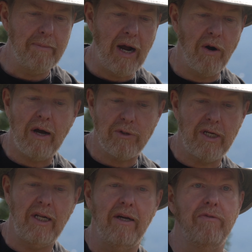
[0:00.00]
Powerhouse
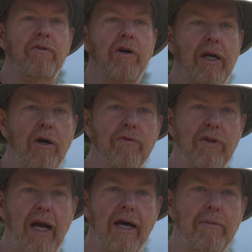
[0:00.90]
Cliff, looking
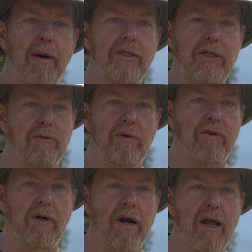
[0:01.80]
over the Athabasca
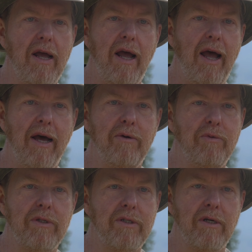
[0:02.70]
River, and it
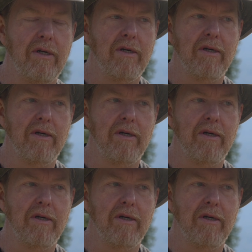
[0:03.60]
was